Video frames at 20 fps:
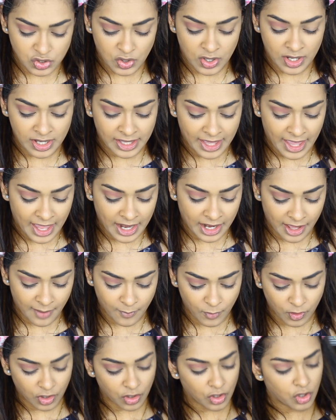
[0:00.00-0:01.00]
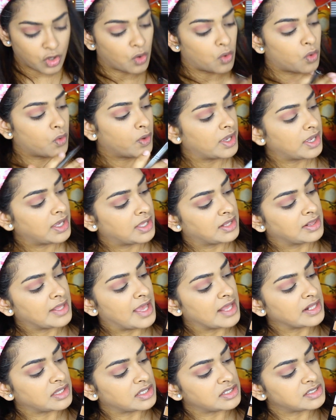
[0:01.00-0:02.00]
So again, I'm gonna go in
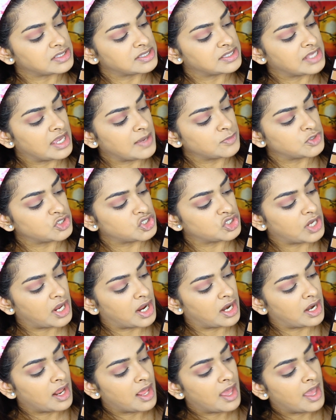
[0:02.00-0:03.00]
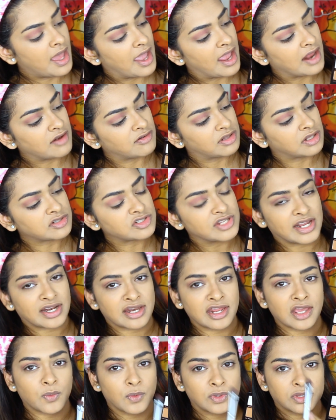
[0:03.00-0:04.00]
that same shade, and the
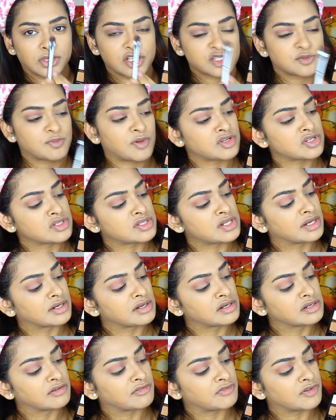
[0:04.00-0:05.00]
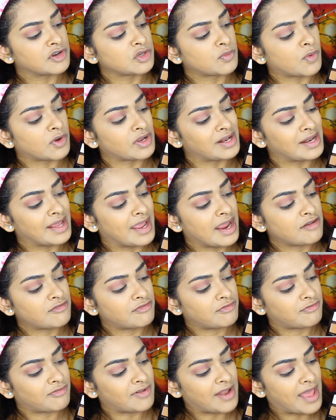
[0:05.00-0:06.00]
technique with this brush is a little different. You want to lay it
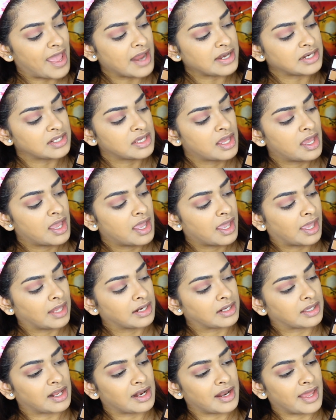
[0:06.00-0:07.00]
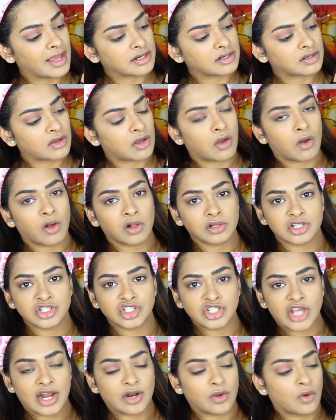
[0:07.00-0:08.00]
flat and collect all the
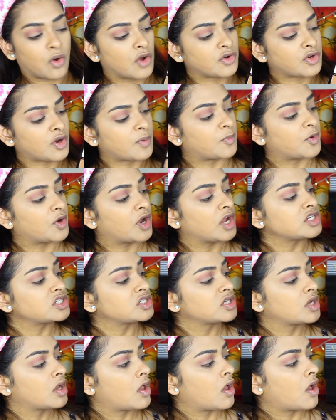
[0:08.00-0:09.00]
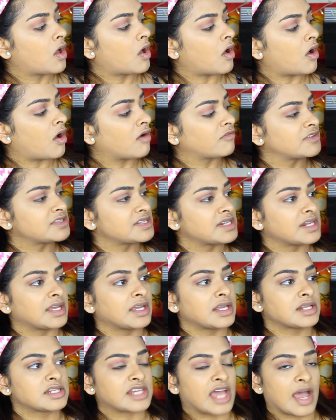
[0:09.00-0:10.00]
shadow on your brush.
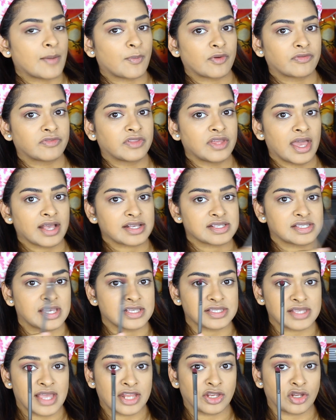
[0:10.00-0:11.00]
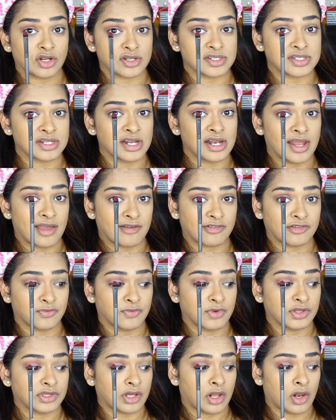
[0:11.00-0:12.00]
Obviously tap off the excess, and you're still
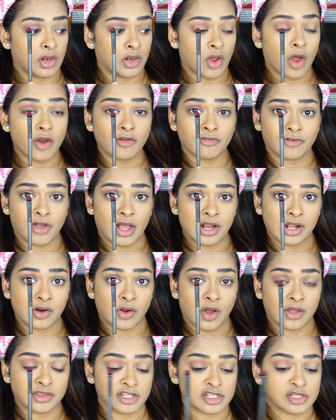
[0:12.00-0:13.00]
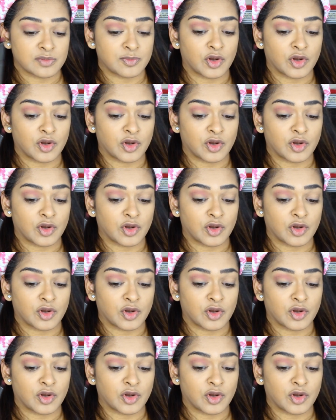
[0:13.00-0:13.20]
left with a lot of color on this